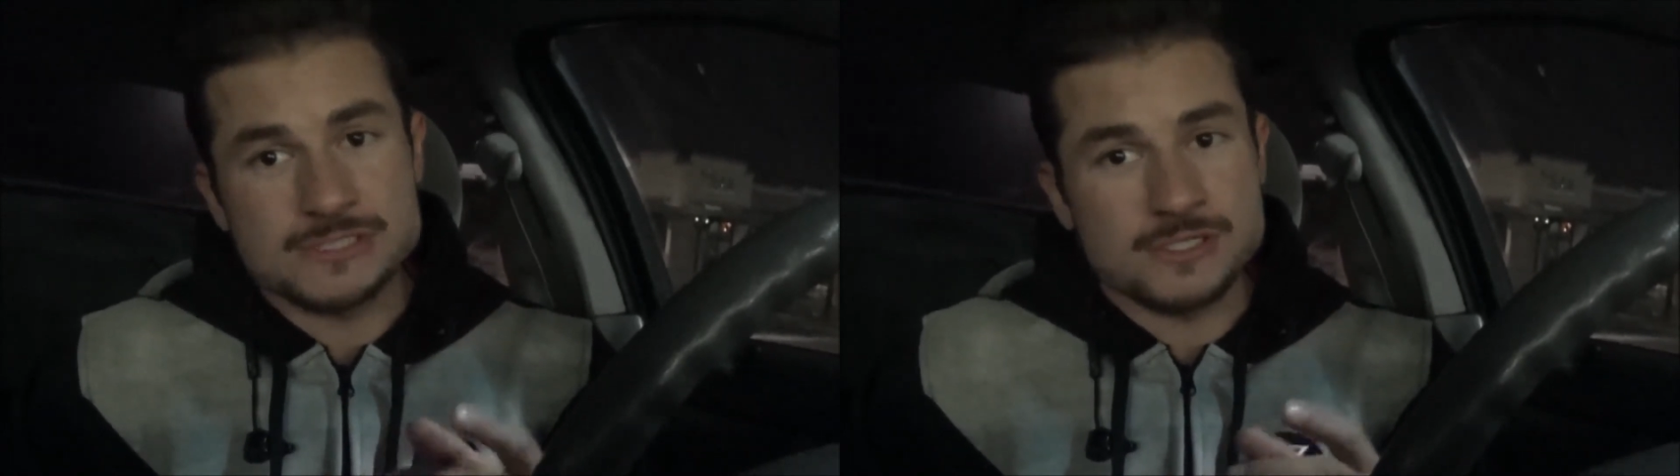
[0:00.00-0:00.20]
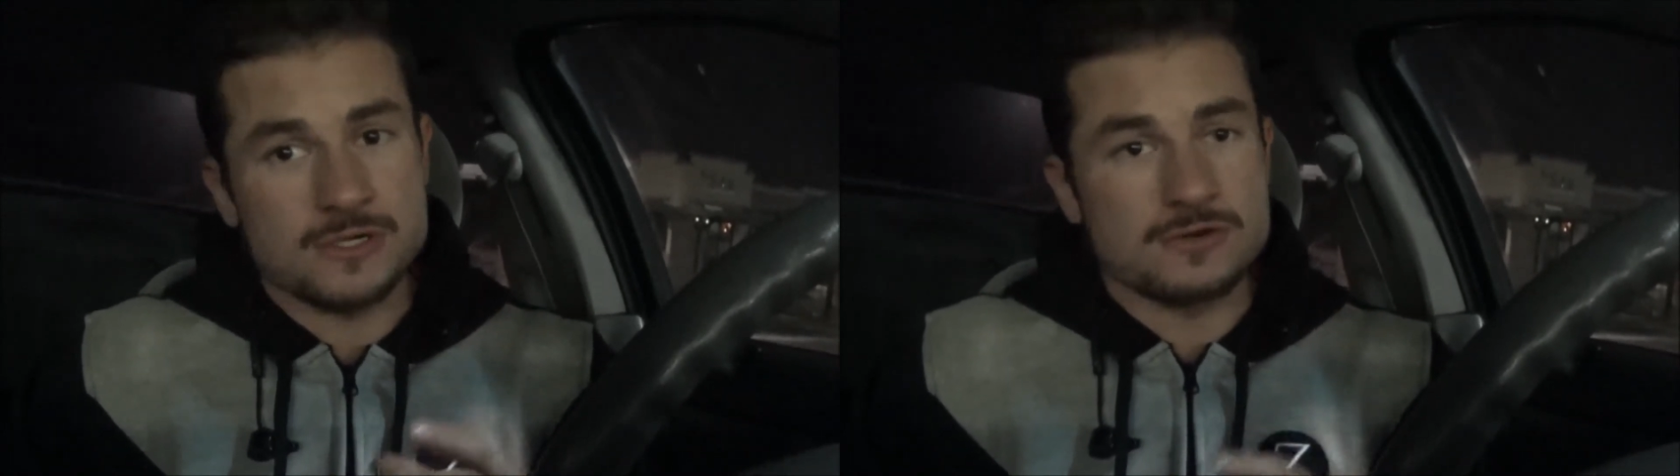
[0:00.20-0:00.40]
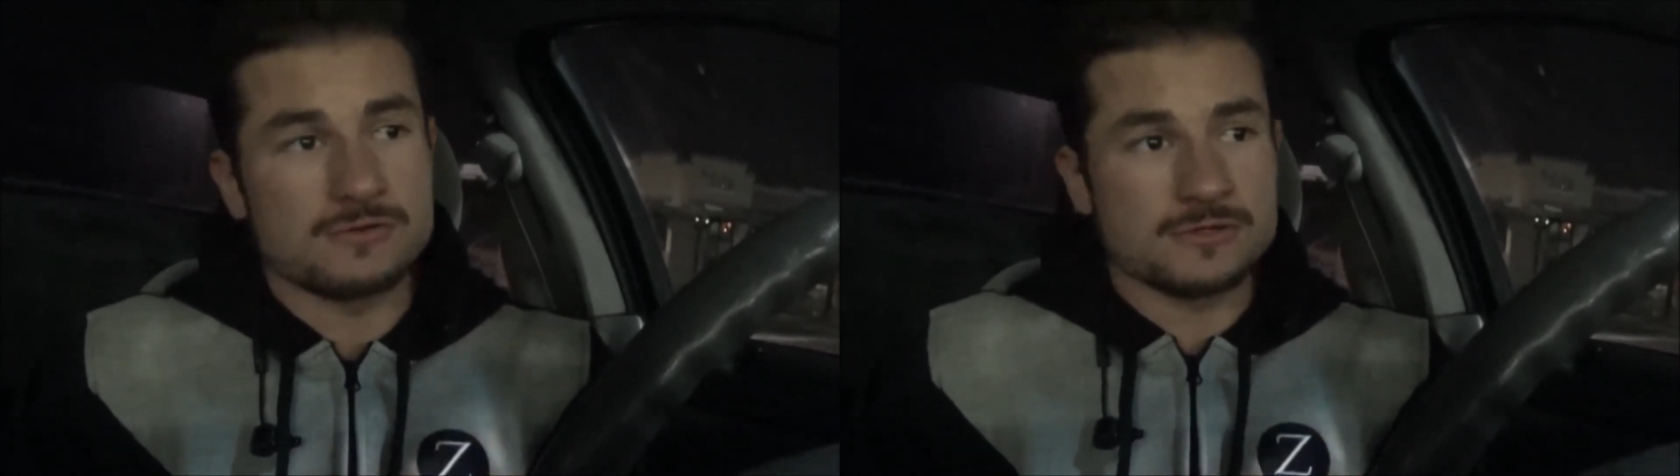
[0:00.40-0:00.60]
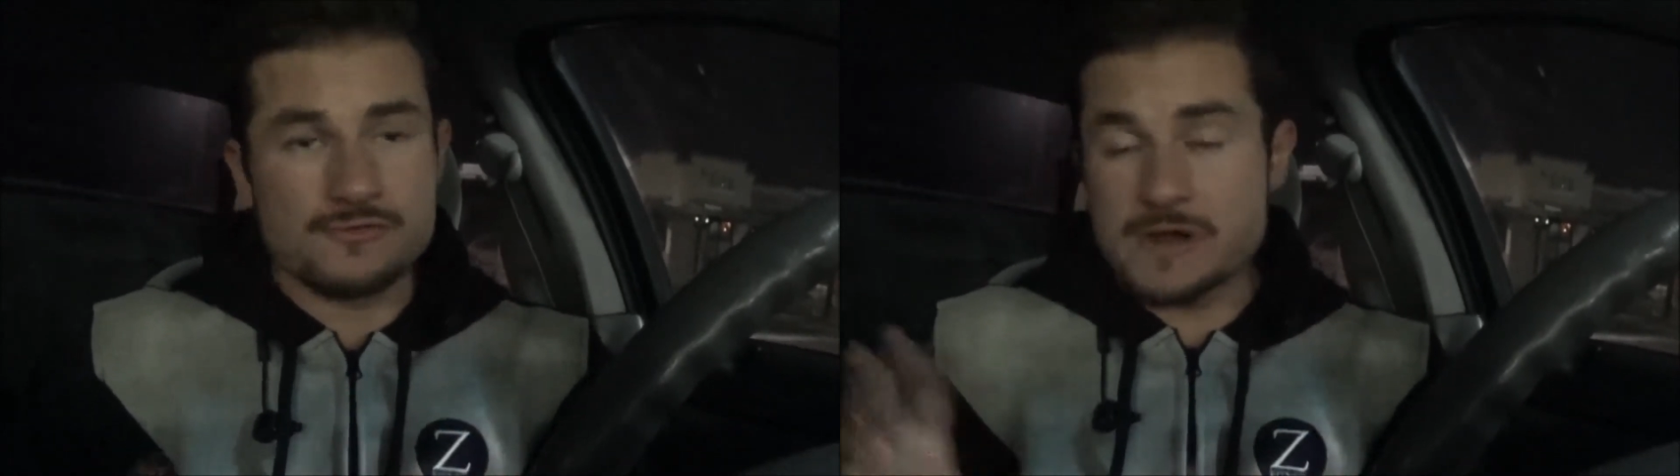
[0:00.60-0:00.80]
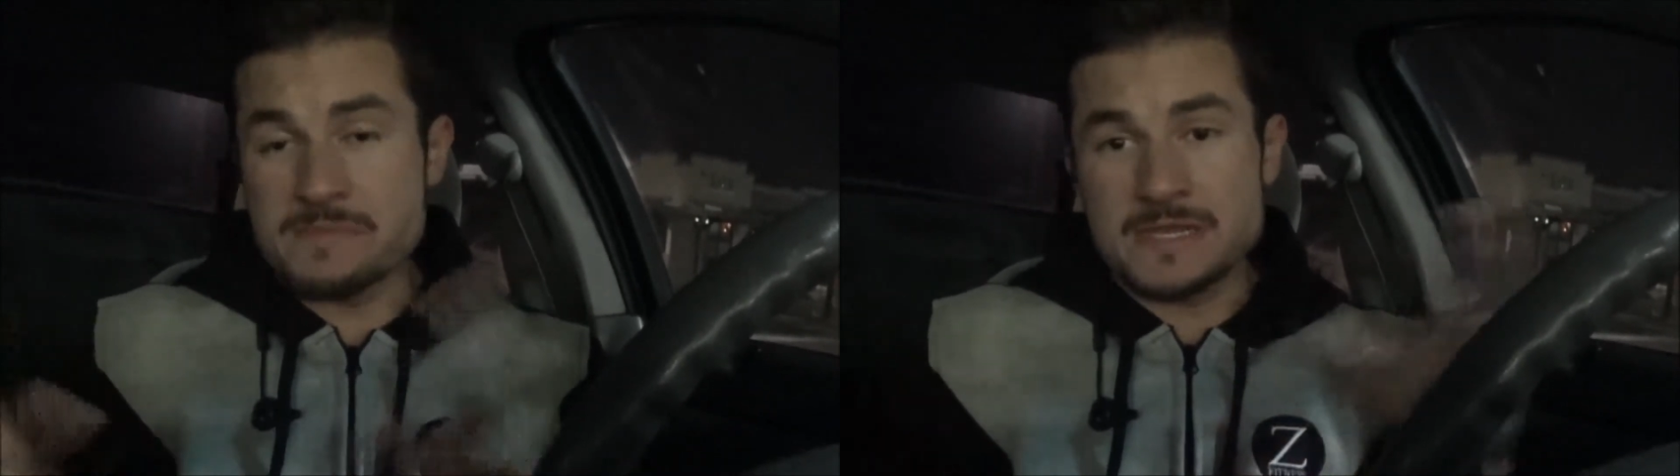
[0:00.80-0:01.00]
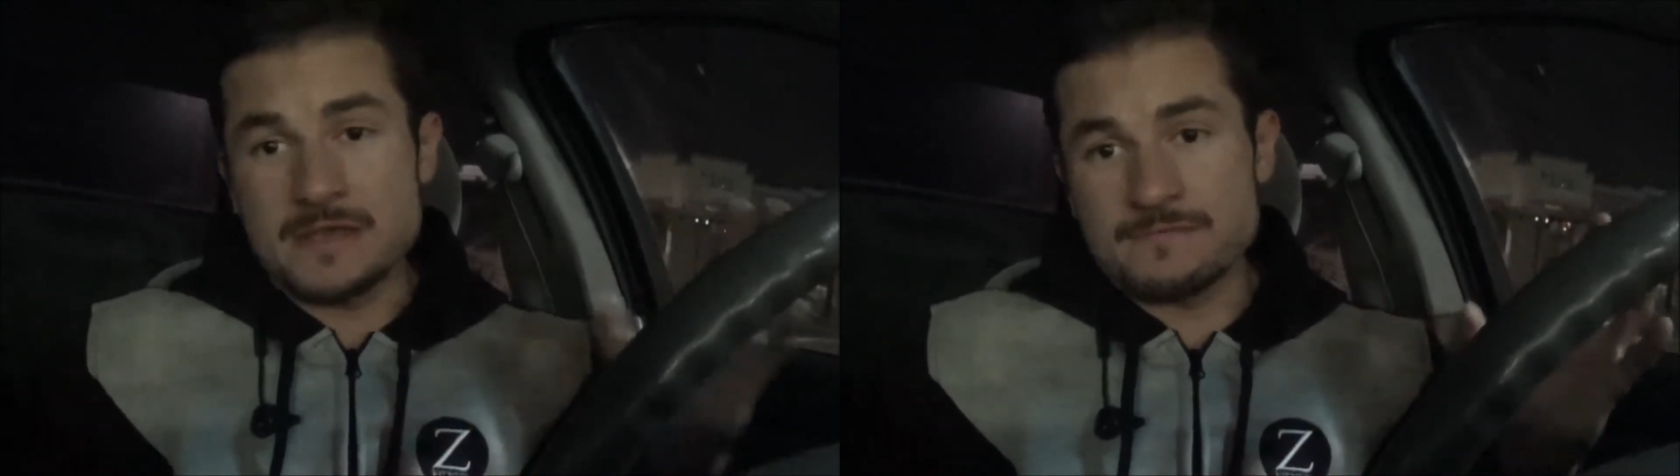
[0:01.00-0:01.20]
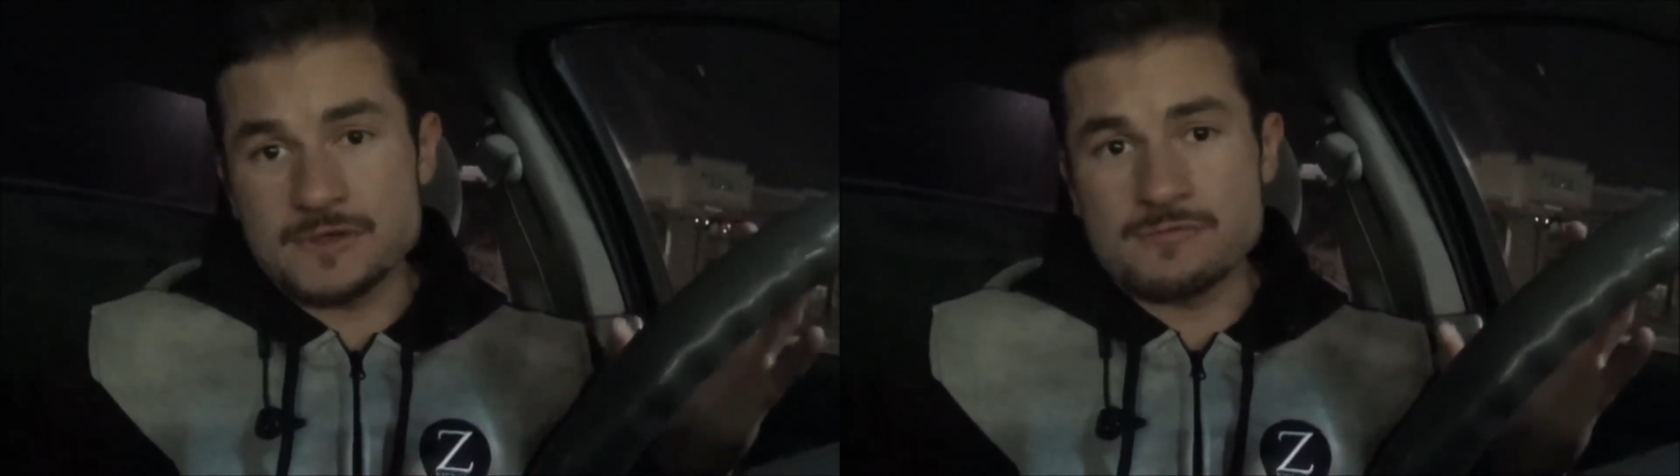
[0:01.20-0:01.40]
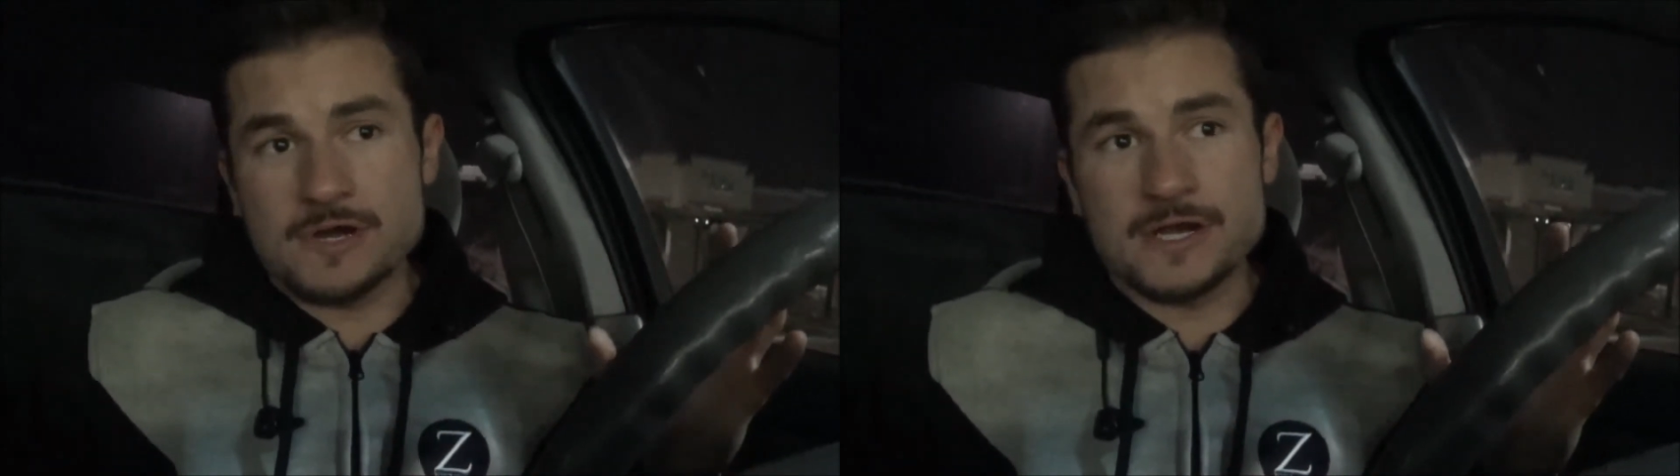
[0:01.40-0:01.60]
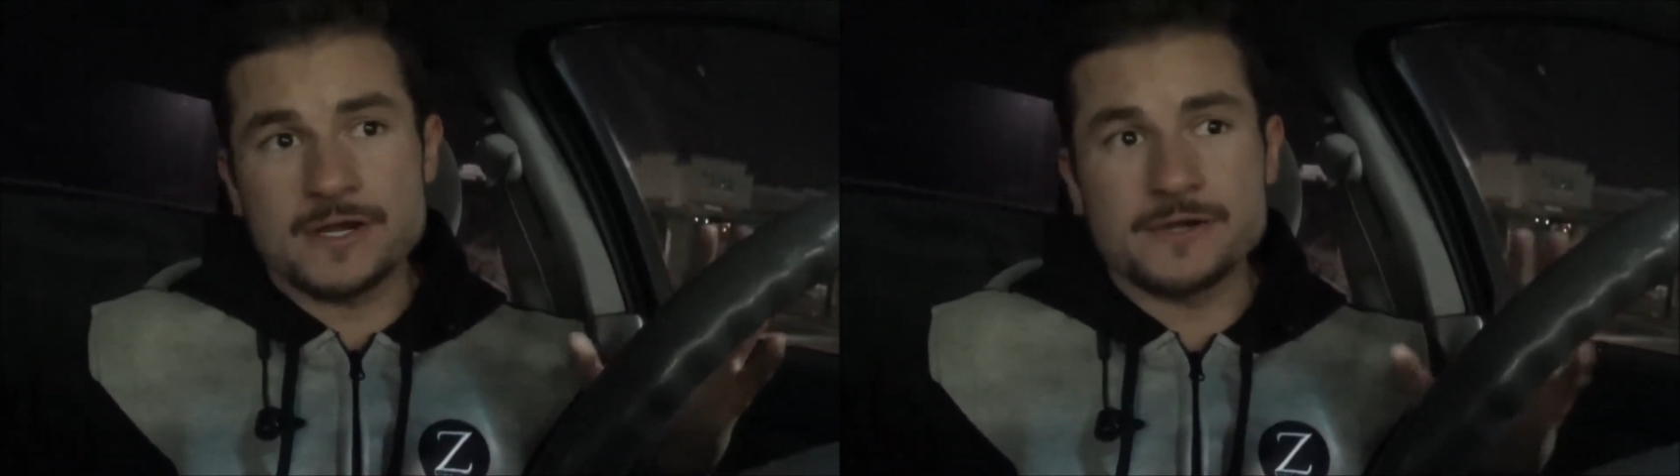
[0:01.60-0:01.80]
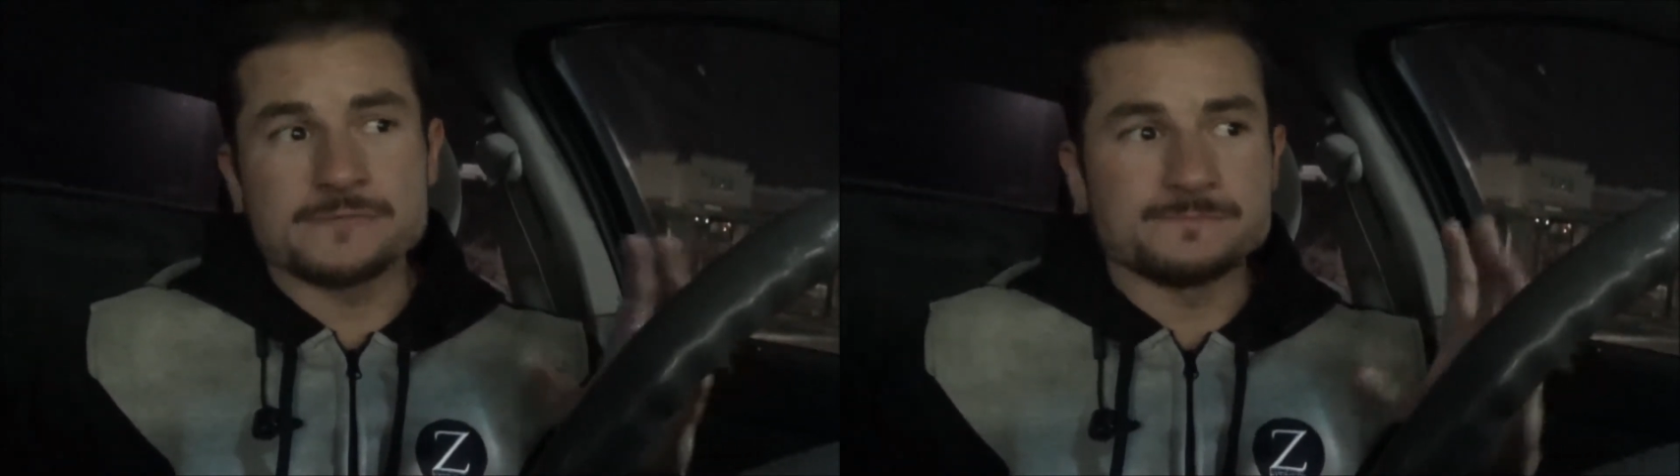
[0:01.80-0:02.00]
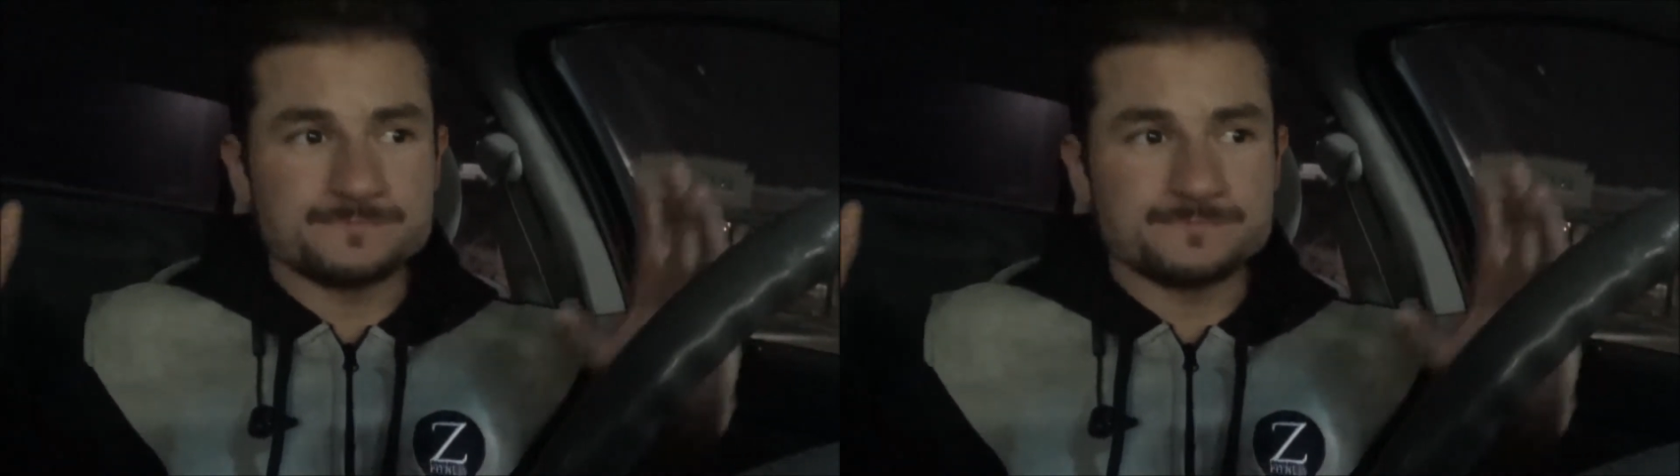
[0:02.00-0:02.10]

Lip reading: so equipment everywhere,